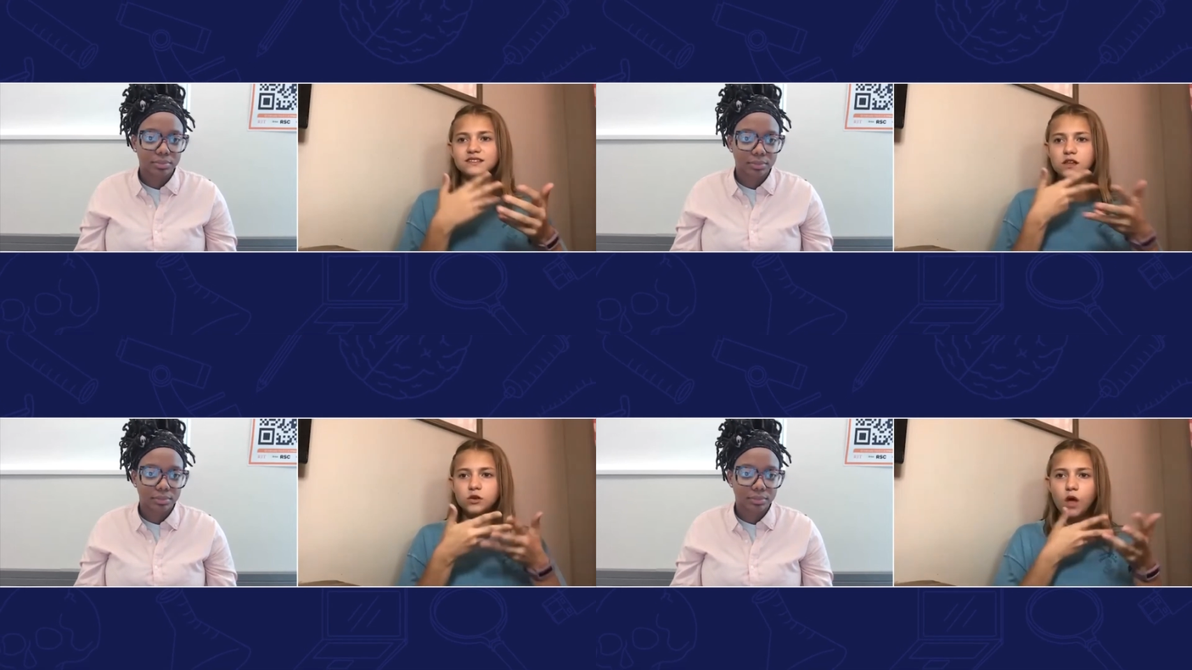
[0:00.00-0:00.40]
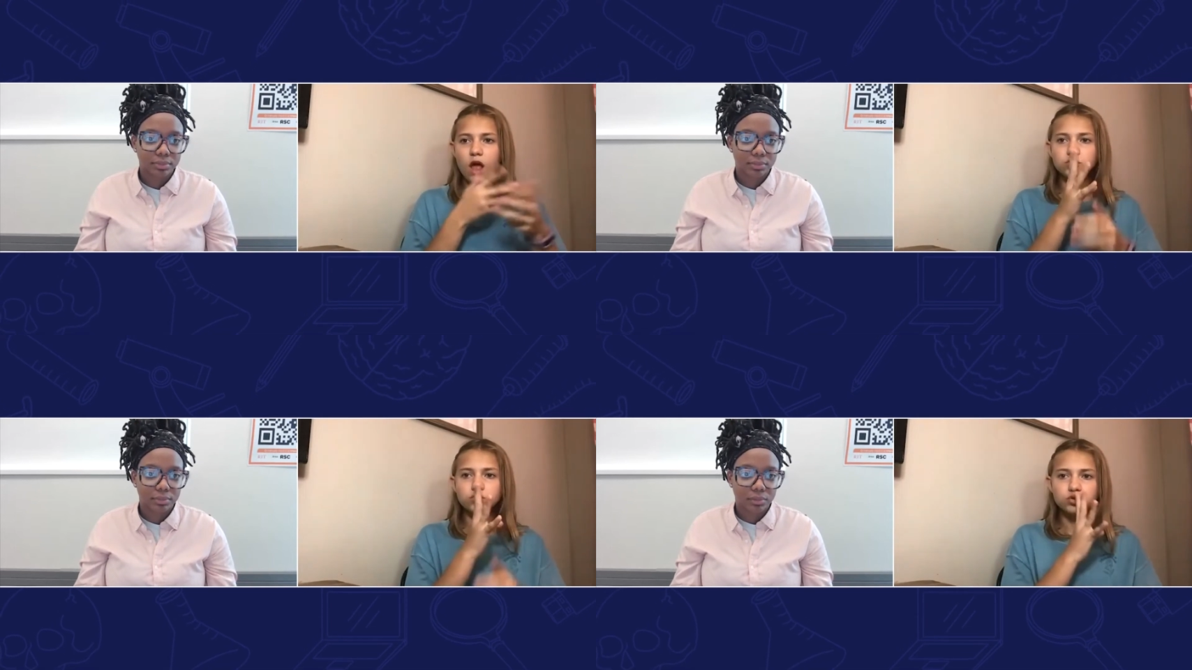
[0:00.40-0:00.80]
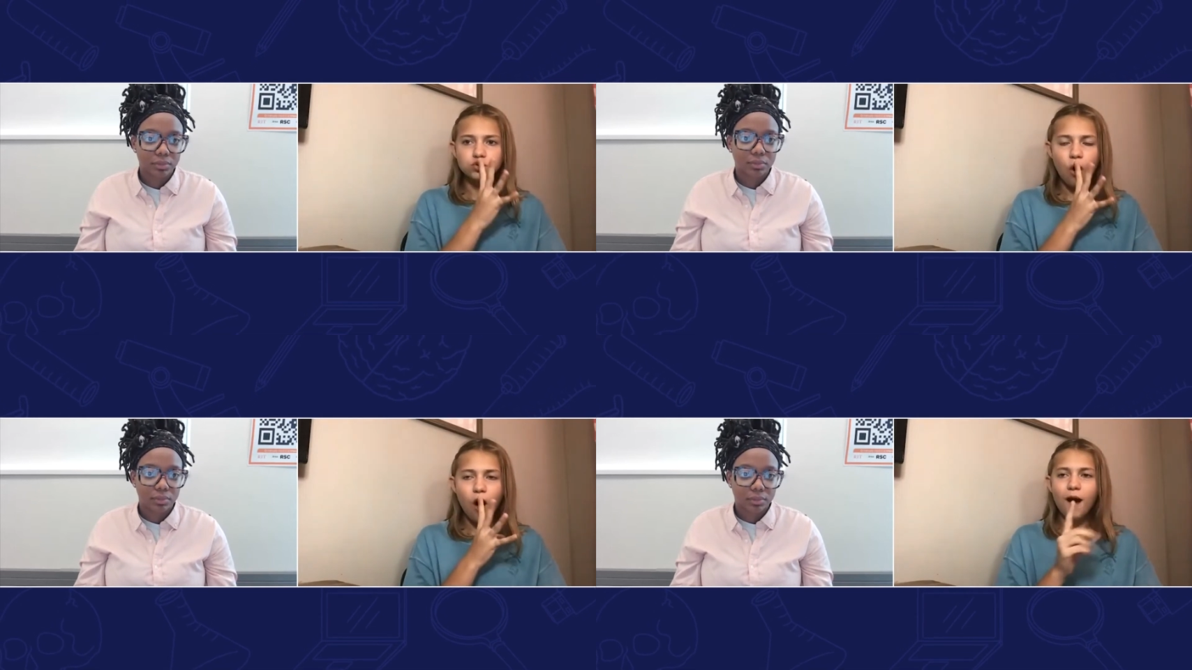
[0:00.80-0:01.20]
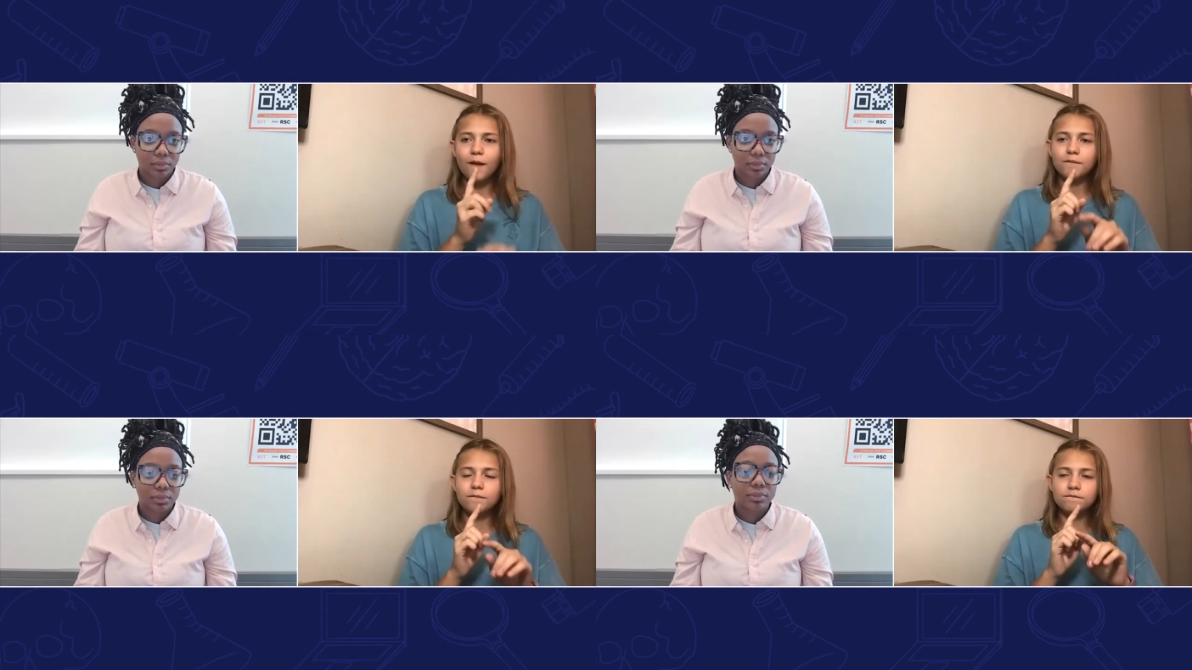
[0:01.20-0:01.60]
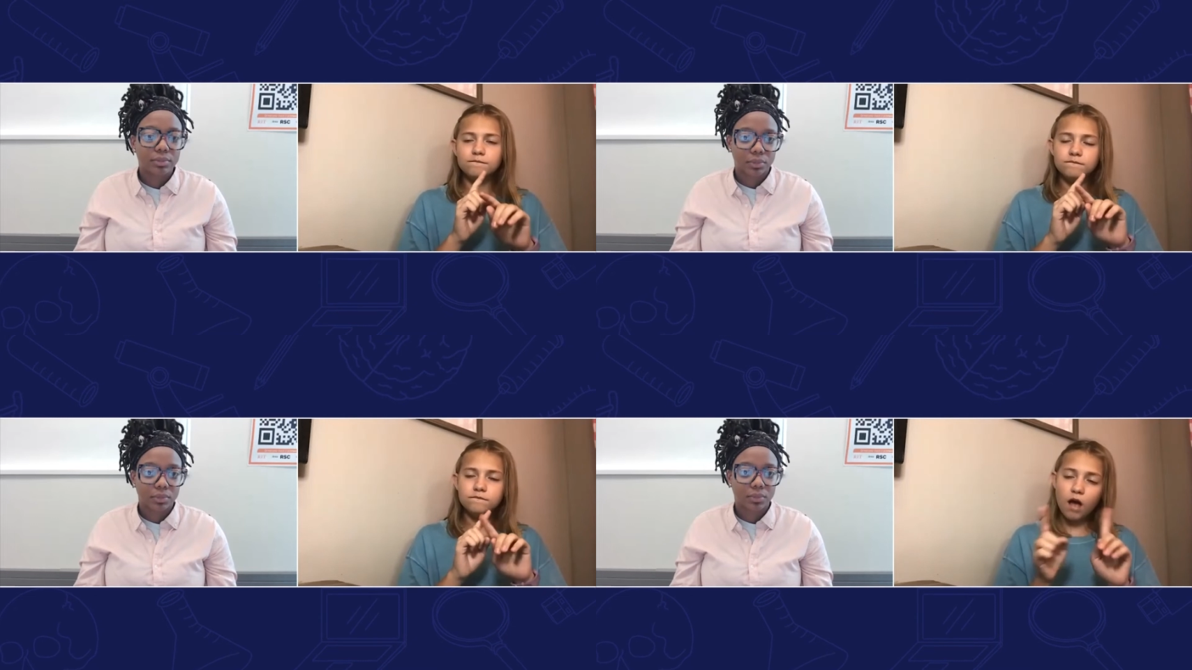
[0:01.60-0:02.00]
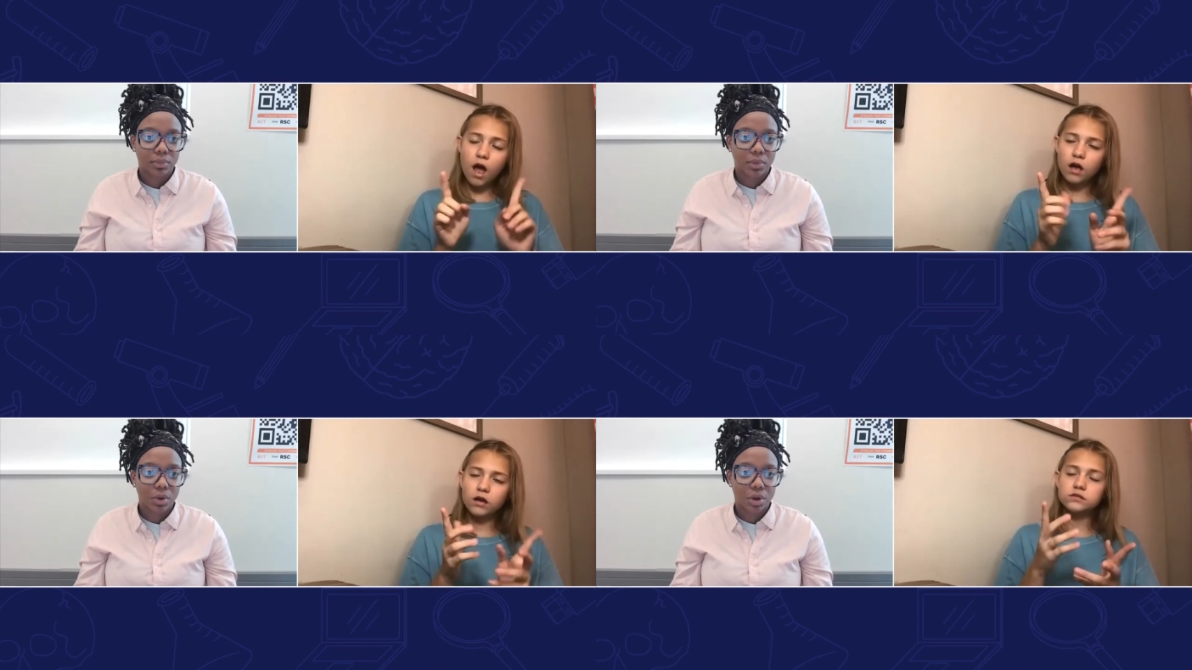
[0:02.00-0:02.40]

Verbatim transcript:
Speaker 1: so it's easier for me to talk to them, but